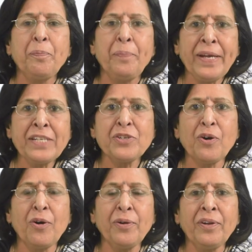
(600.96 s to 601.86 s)
based
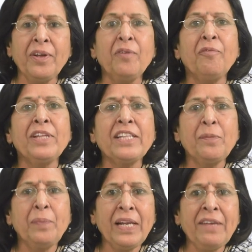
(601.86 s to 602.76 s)
on whether they
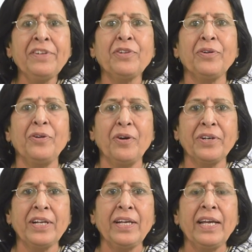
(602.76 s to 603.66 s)
believe it or
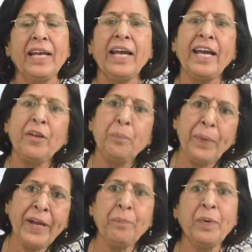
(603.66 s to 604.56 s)
not. And
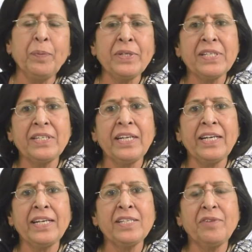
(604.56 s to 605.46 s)
paid
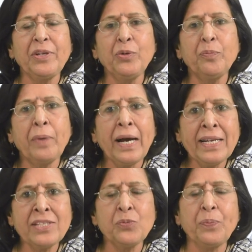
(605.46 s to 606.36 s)
publicity is when you
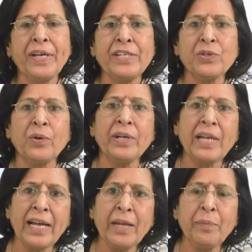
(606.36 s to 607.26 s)
buy space or
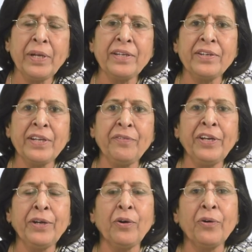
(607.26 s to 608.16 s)
time in
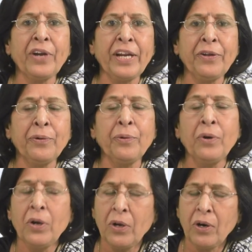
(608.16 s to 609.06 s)
TV or
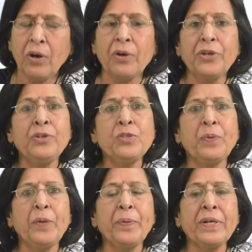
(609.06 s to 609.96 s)
radio or
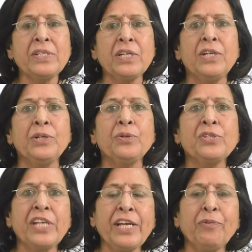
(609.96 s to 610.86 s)
newspapers to
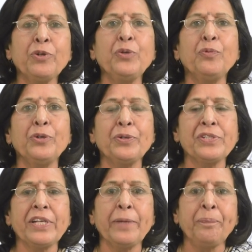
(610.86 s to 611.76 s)
say what you want to
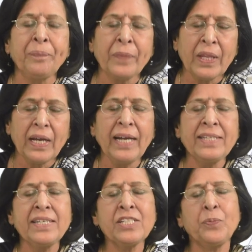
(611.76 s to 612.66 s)
say. I
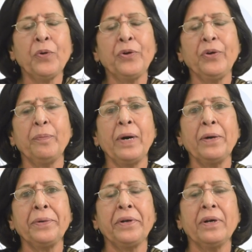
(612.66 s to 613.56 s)
just spoke to you
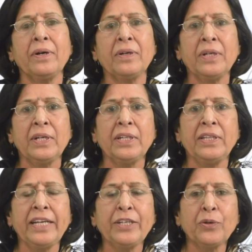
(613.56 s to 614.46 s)
about
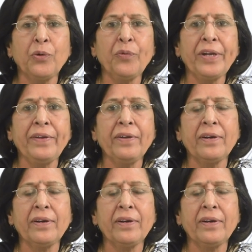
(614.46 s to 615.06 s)
that COVID